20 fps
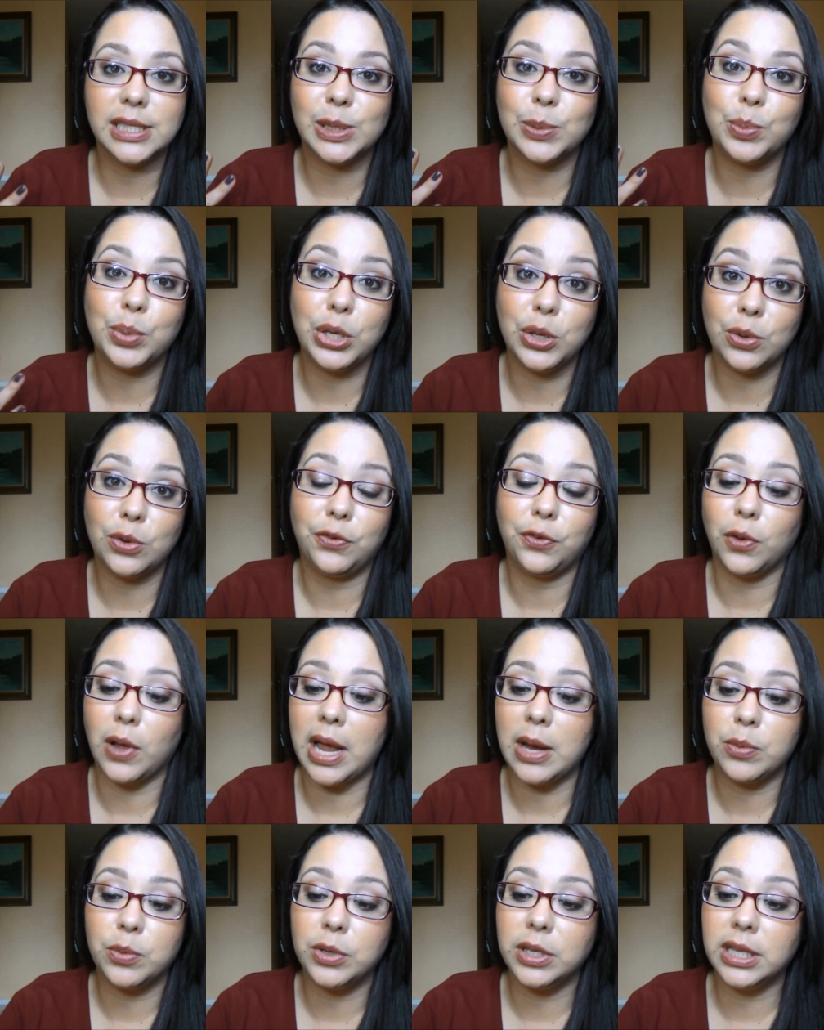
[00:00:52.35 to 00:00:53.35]
beautiful.
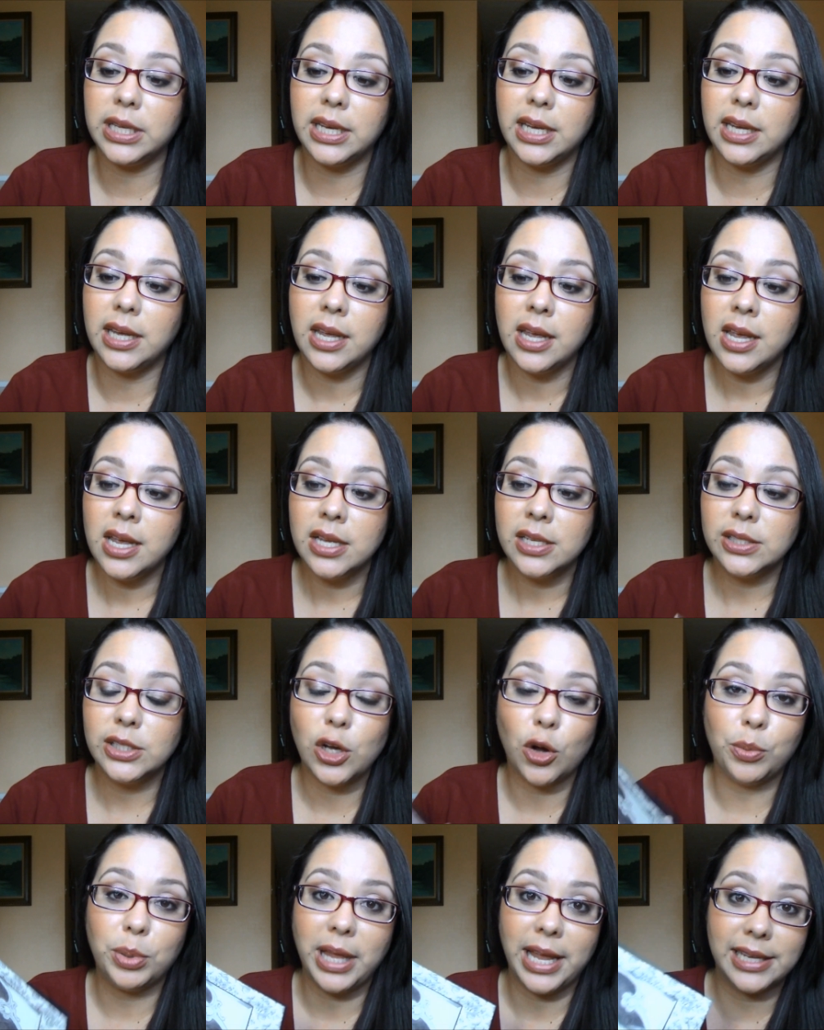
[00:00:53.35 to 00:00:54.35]
I really
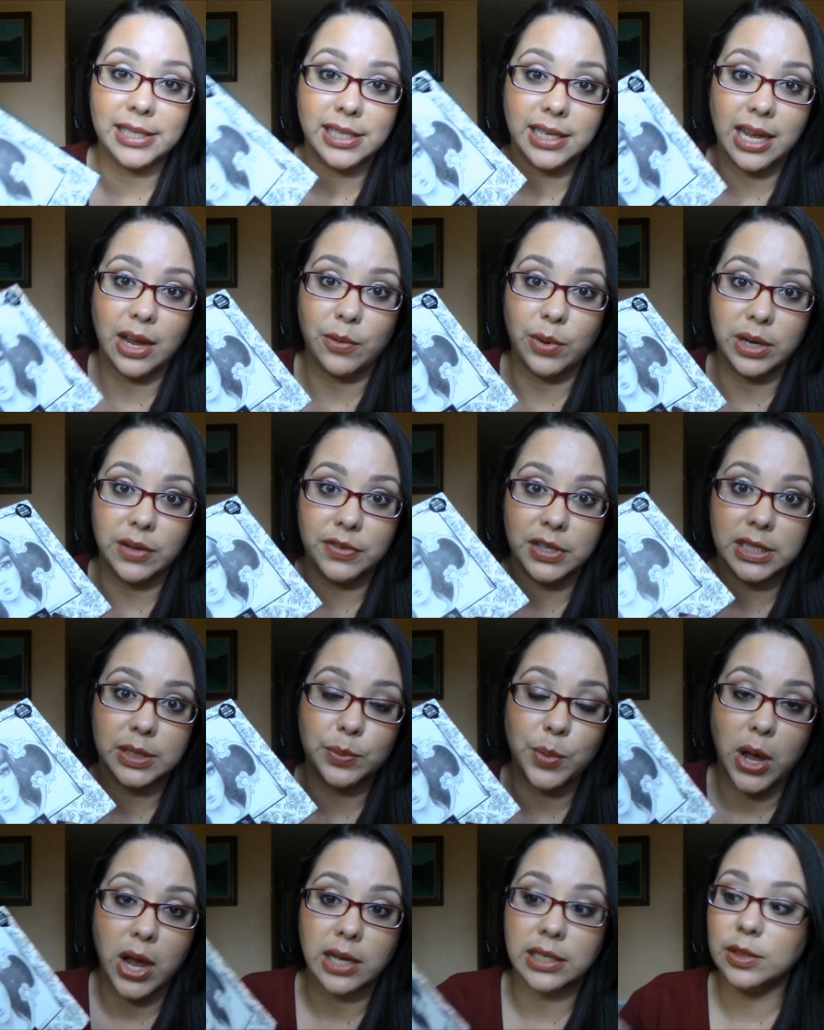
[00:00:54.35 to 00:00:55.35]
don't plan to get rid of this
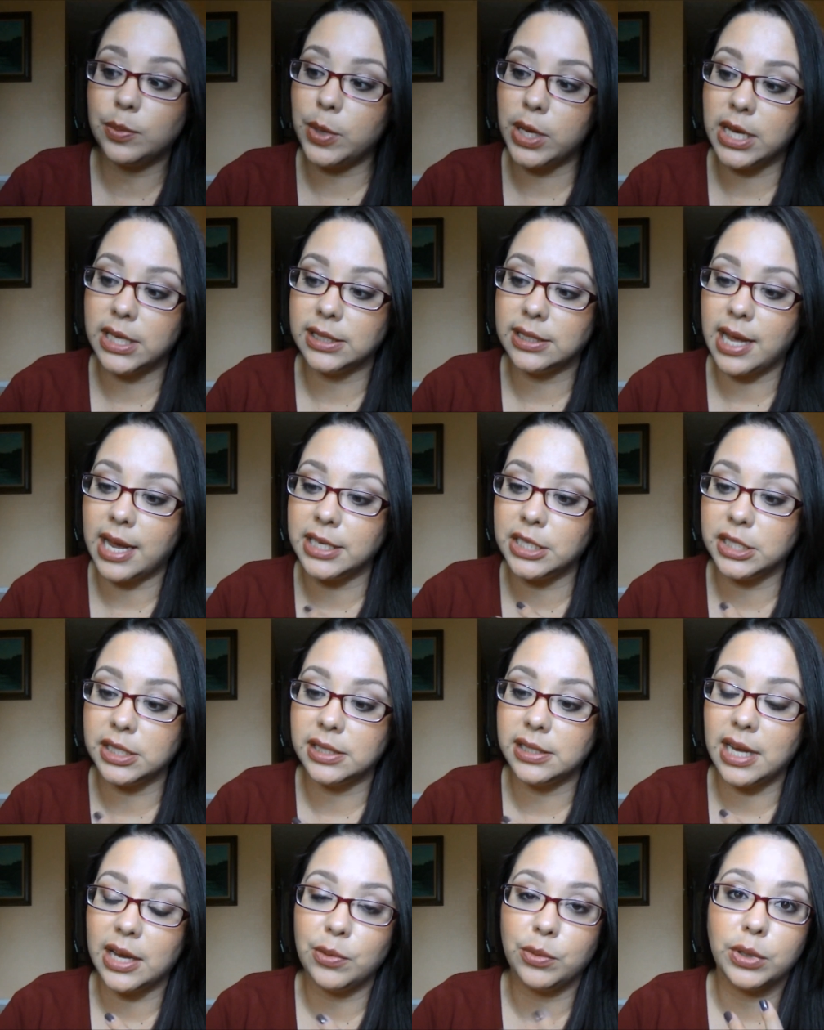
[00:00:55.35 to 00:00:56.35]
box because I
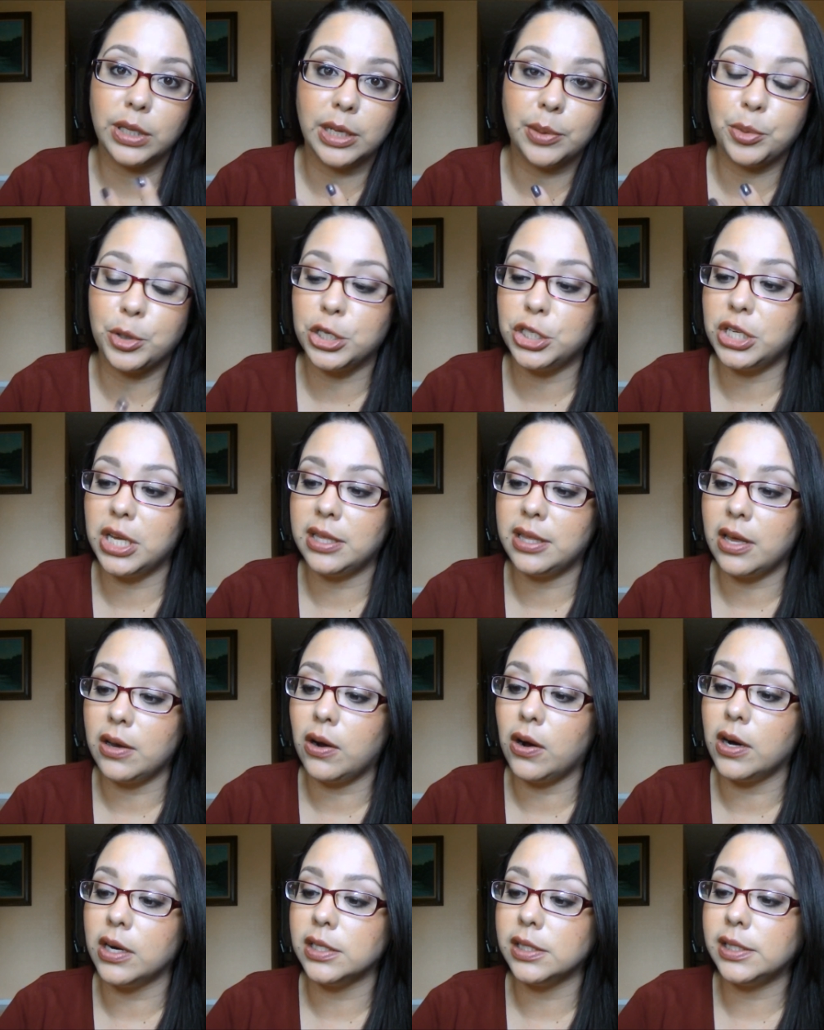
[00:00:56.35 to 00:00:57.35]
really appreciate that
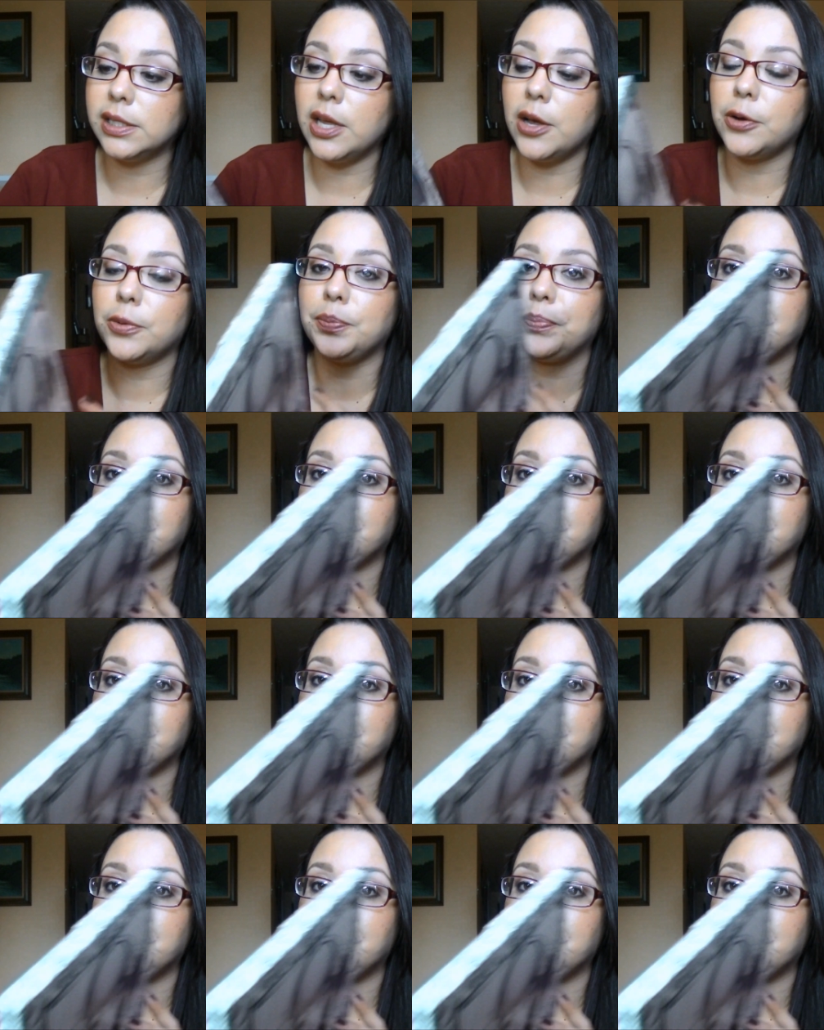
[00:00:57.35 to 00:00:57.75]
art. So